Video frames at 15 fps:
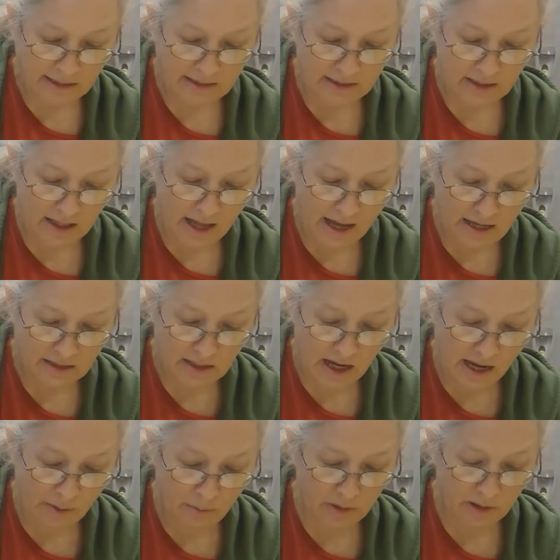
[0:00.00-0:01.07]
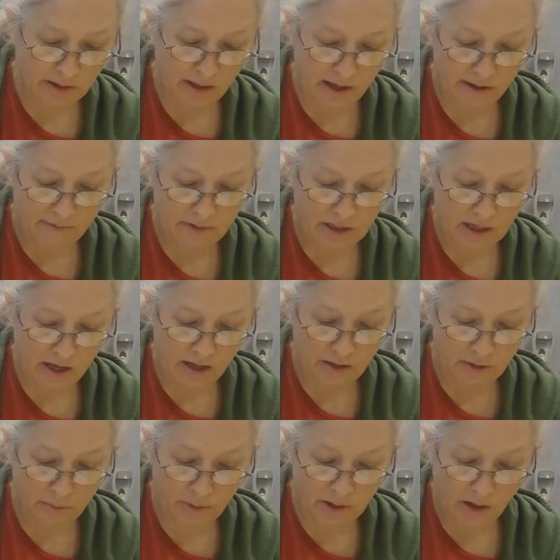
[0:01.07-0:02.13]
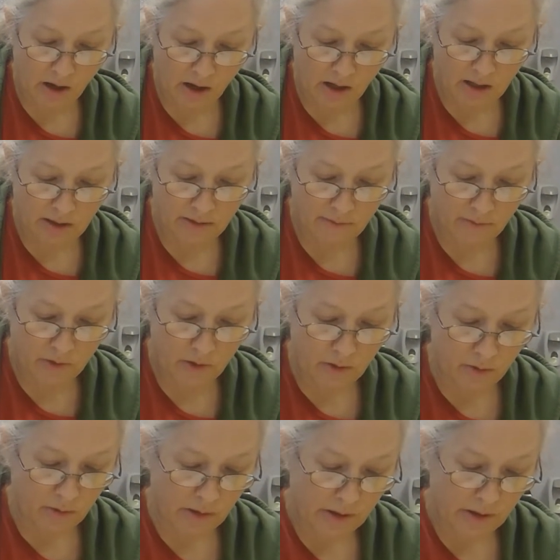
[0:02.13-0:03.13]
to class, I would love to color with all of you.